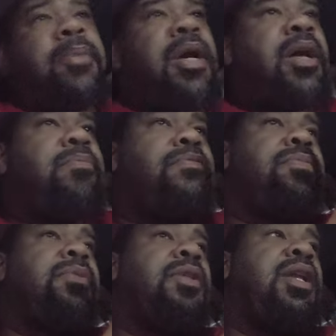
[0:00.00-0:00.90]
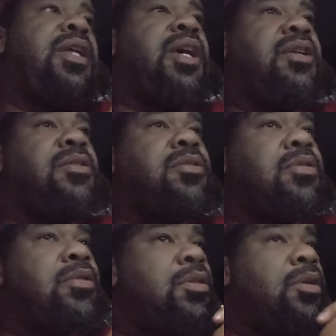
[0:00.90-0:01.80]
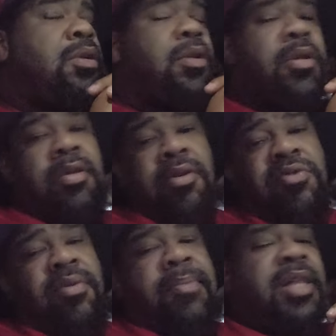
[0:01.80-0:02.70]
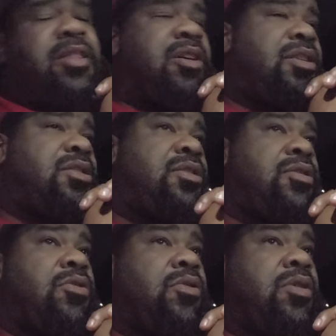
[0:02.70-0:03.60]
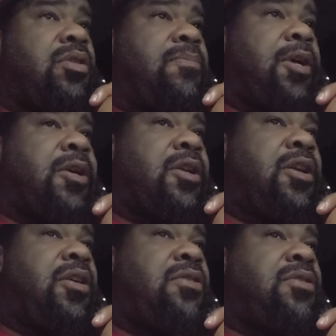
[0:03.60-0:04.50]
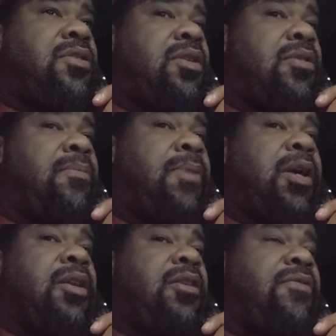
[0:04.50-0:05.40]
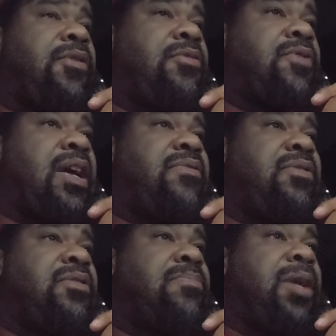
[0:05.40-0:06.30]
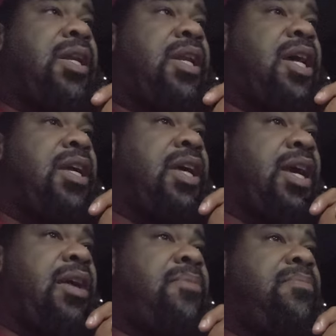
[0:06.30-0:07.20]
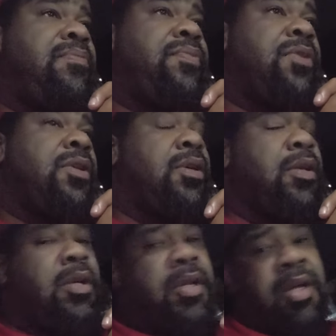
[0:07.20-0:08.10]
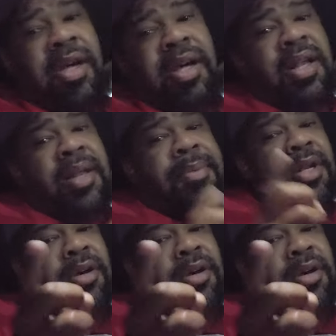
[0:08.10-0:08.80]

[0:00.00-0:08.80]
but in any case, those are my thoughts on Buccaneers versus Ravens Monday night game. Let me